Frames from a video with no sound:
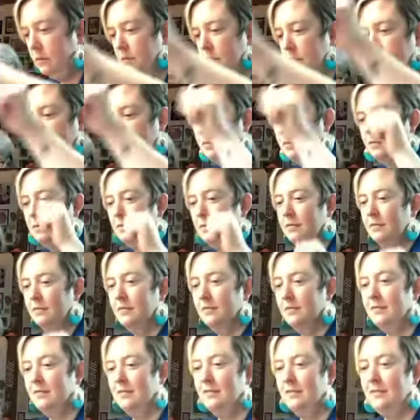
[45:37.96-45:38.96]
Thank you to
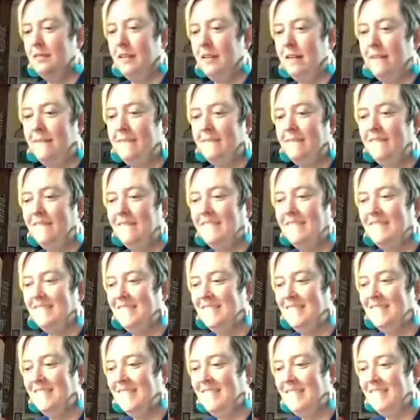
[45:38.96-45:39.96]
Patty for correcting
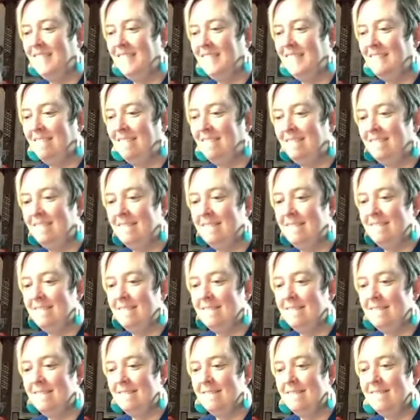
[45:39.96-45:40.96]
my spelling on
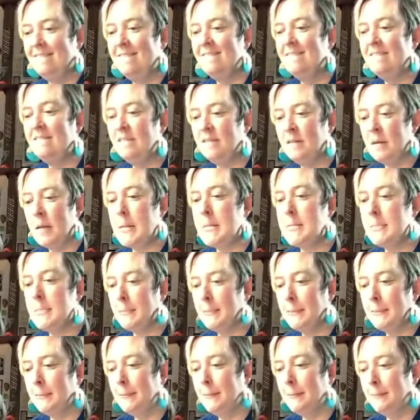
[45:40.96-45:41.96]
Aito,
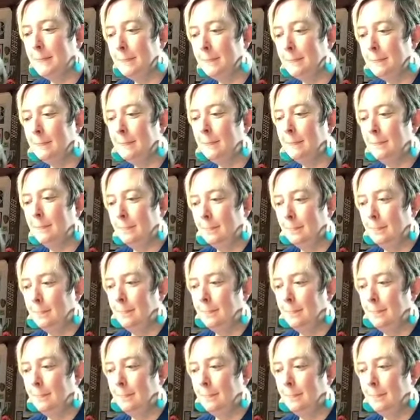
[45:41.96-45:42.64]
A-I-T-O-H.